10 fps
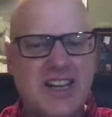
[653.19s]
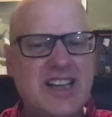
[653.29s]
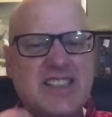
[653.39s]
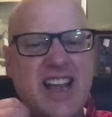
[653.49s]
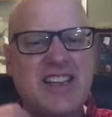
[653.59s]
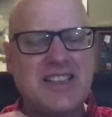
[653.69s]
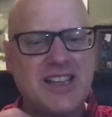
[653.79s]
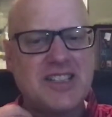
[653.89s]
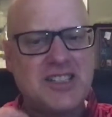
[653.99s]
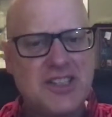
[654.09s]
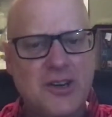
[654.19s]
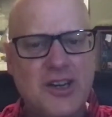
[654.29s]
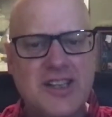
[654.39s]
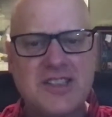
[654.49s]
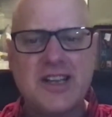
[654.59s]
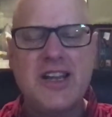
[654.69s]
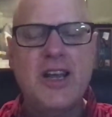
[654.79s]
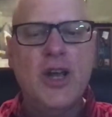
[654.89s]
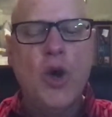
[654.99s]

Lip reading: He takes us seriously